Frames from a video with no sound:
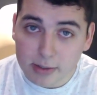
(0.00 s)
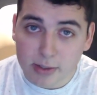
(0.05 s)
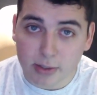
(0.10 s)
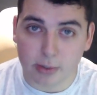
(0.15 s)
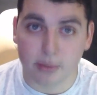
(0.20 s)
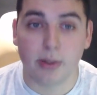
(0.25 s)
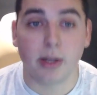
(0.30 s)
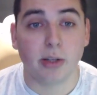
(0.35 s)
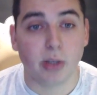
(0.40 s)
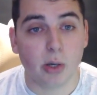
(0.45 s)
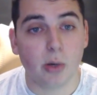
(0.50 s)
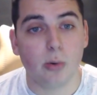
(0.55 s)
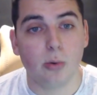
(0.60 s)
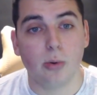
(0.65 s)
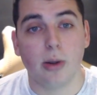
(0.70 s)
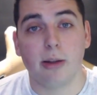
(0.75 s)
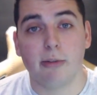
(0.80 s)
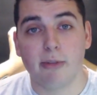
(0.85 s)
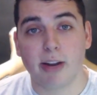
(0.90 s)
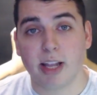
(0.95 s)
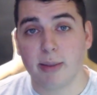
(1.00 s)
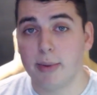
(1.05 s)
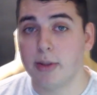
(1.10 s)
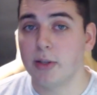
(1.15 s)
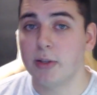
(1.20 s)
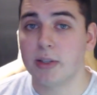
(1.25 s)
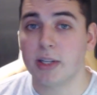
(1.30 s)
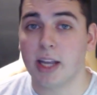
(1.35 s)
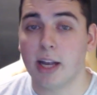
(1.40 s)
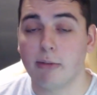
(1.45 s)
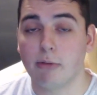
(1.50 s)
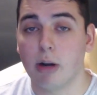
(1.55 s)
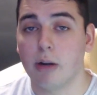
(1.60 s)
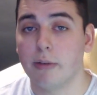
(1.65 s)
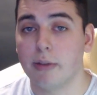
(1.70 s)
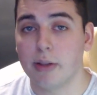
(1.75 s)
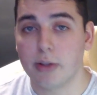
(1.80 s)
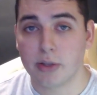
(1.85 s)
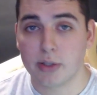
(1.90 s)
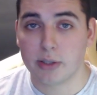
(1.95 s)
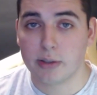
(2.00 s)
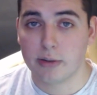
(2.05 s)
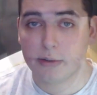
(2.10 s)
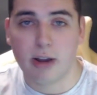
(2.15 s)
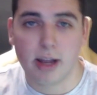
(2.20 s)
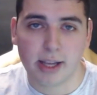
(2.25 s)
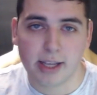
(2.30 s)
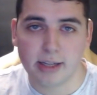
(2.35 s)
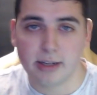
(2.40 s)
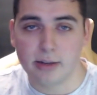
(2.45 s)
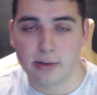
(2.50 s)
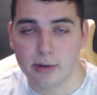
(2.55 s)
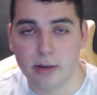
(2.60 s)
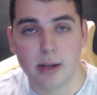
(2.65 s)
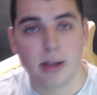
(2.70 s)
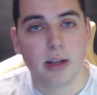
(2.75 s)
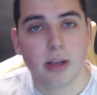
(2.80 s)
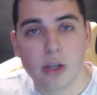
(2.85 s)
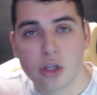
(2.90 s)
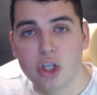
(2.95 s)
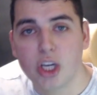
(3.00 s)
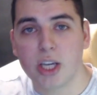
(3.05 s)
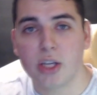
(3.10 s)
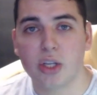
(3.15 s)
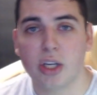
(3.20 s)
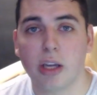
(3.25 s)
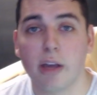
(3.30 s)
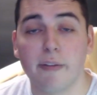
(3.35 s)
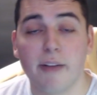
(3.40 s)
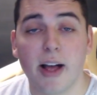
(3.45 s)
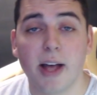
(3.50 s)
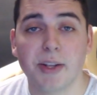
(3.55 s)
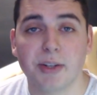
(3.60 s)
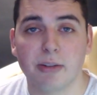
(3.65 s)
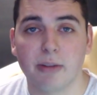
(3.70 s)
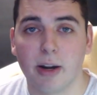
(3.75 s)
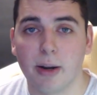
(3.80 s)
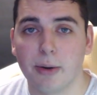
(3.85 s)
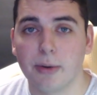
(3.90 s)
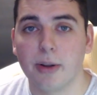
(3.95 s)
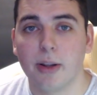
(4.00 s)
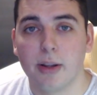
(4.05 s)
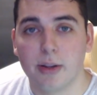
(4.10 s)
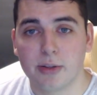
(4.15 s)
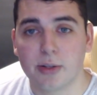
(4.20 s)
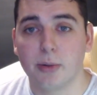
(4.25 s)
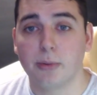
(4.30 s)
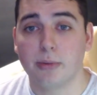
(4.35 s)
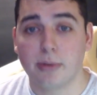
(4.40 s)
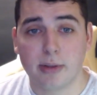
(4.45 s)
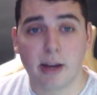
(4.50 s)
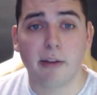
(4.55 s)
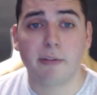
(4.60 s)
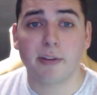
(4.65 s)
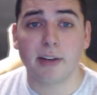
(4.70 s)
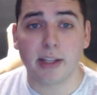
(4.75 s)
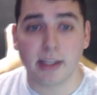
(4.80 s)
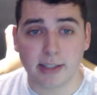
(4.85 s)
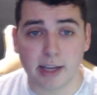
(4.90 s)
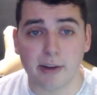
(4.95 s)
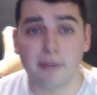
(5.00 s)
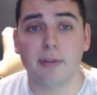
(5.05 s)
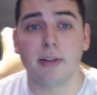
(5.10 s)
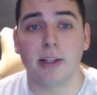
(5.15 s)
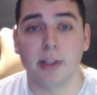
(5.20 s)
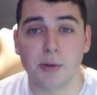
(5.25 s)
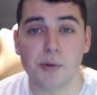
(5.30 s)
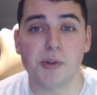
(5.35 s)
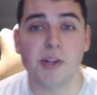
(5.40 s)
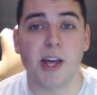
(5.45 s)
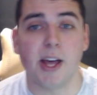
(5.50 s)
So I do recommend using it rather than just dragging and changing your files around. So definitely use